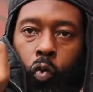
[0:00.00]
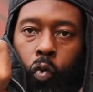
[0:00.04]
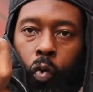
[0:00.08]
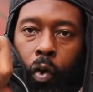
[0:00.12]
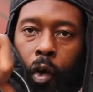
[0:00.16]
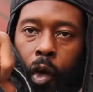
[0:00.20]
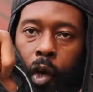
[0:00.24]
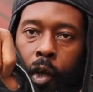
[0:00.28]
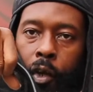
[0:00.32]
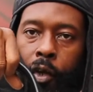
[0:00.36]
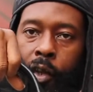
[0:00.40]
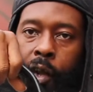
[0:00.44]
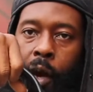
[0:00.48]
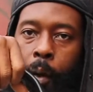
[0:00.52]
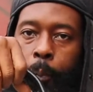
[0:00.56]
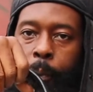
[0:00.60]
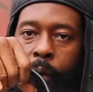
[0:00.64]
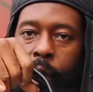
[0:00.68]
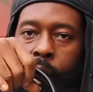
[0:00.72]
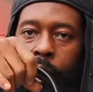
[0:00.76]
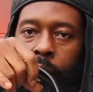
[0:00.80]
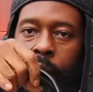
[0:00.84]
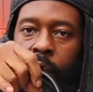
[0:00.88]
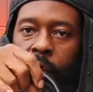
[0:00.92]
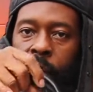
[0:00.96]
all, you know what I
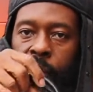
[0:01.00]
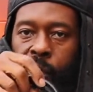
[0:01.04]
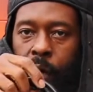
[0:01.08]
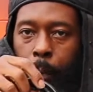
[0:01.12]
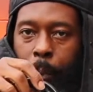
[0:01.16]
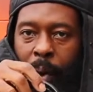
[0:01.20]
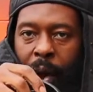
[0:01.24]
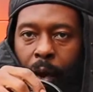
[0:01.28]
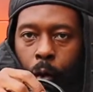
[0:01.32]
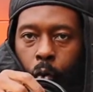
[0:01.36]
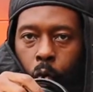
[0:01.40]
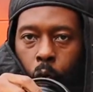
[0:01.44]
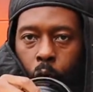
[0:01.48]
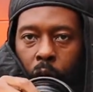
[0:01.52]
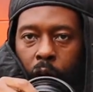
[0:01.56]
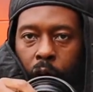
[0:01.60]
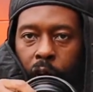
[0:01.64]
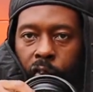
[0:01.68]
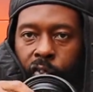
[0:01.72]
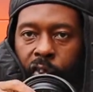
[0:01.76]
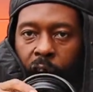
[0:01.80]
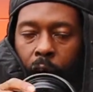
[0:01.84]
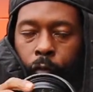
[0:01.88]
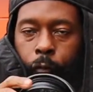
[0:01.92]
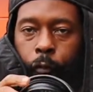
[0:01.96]
mean? Some might call it
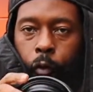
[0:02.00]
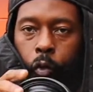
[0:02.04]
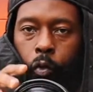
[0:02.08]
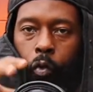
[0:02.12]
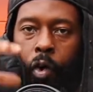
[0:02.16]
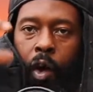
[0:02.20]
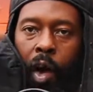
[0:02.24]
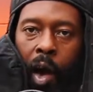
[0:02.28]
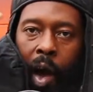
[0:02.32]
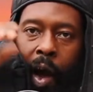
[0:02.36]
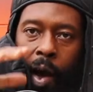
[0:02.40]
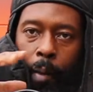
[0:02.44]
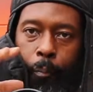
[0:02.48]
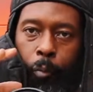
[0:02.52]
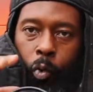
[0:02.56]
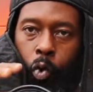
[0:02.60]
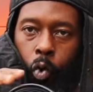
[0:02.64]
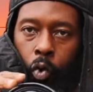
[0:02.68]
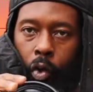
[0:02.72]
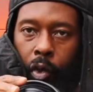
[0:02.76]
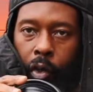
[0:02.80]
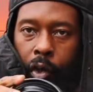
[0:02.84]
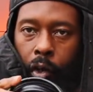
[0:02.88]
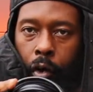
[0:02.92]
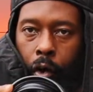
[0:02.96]
a duffel, I'm
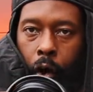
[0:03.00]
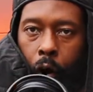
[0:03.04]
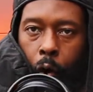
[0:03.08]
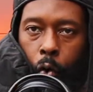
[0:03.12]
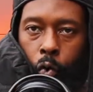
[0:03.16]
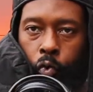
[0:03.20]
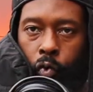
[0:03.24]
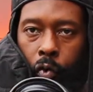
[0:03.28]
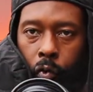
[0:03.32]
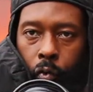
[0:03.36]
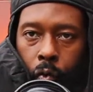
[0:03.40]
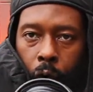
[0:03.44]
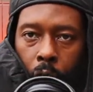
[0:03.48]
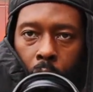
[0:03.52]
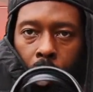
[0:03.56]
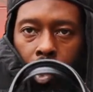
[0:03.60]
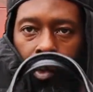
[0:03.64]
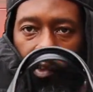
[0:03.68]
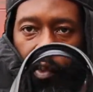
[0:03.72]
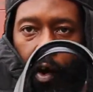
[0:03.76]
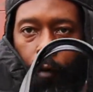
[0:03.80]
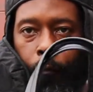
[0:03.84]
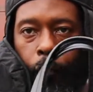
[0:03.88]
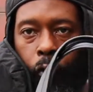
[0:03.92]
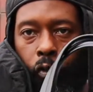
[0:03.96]
calling it a hold all.
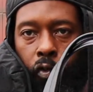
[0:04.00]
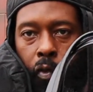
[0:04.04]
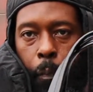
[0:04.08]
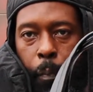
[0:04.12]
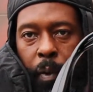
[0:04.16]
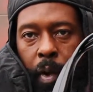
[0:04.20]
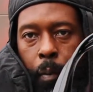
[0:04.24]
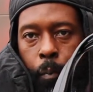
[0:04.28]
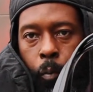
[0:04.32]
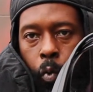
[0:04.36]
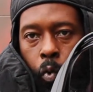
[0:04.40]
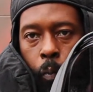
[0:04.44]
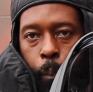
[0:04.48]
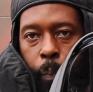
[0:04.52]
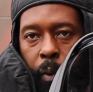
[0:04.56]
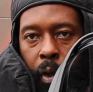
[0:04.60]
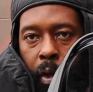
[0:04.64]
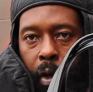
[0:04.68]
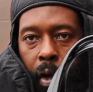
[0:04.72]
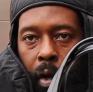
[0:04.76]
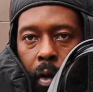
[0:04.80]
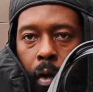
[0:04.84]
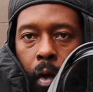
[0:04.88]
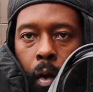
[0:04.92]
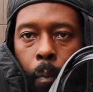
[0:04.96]
A duffel's a bit more
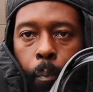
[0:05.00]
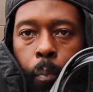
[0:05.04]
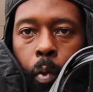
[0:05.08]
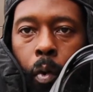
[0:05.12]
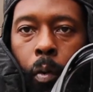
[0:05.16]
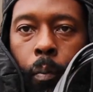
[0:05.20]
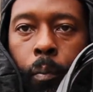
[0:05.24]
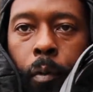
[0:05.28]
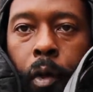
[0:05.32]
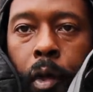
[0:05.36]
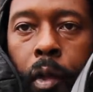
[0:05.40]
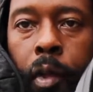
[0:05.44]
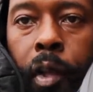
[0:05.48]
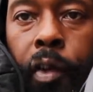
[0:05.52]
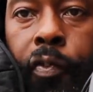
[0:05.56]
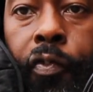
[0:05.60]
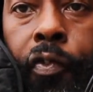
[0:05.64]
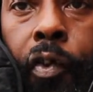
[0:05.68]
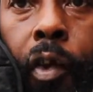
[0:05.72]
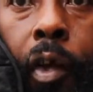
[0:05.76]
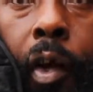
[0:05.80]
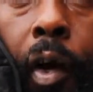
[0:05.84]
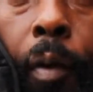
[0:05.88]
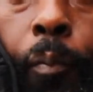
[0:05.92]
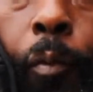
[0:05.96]
bigger, boom. Let's
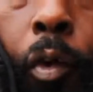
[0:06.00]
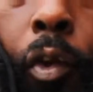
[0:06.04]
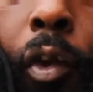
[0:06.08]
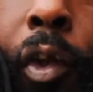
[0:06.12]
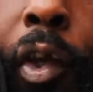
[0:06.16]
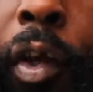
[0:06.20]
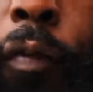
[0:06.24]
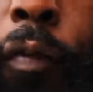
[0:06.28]
see, I'm gonna